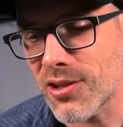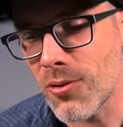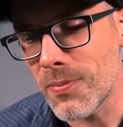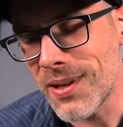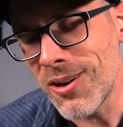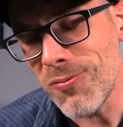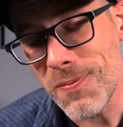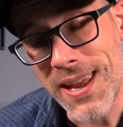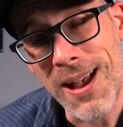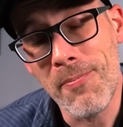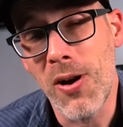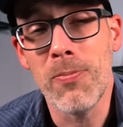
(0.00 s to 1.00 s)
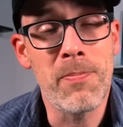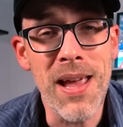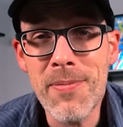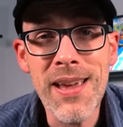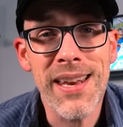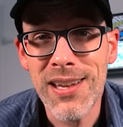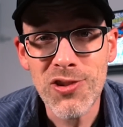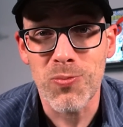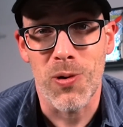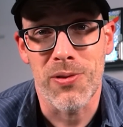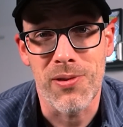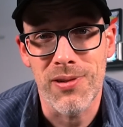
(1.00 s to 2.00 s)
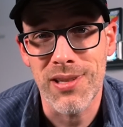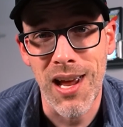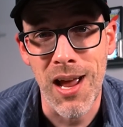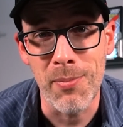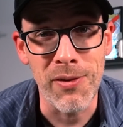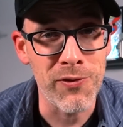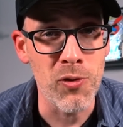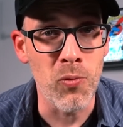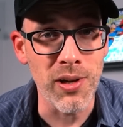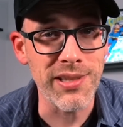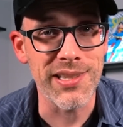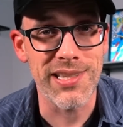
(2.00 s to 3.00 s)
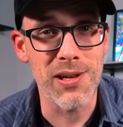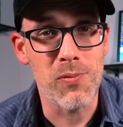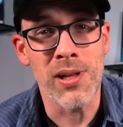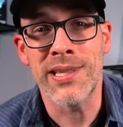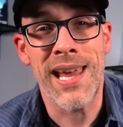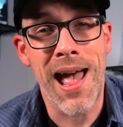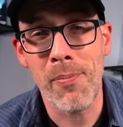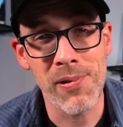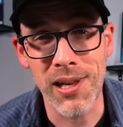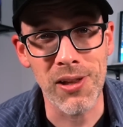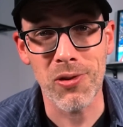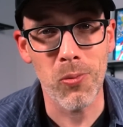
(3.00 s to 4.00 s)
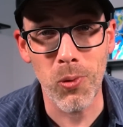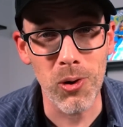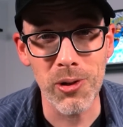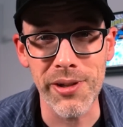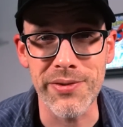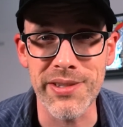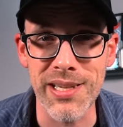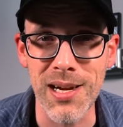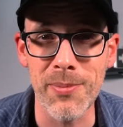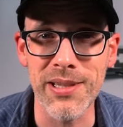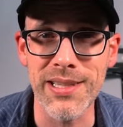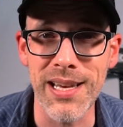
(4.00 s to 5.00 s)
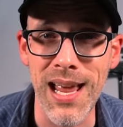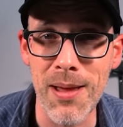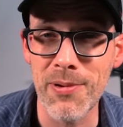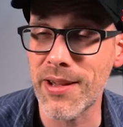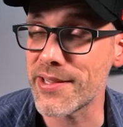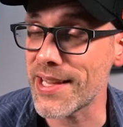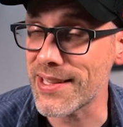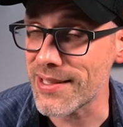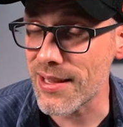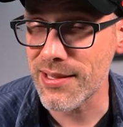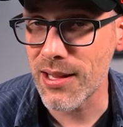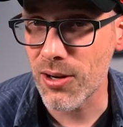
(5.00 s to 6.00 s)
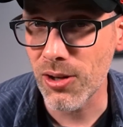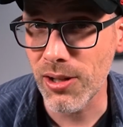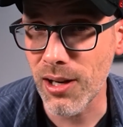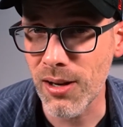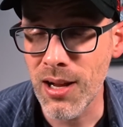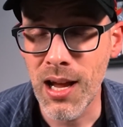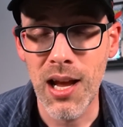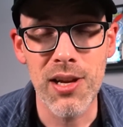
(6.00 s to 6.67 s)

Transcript: So, you know, yeah, uh, maybe it is worth your time if you want to see what's happening in the world of cinema today, because as I said earlier,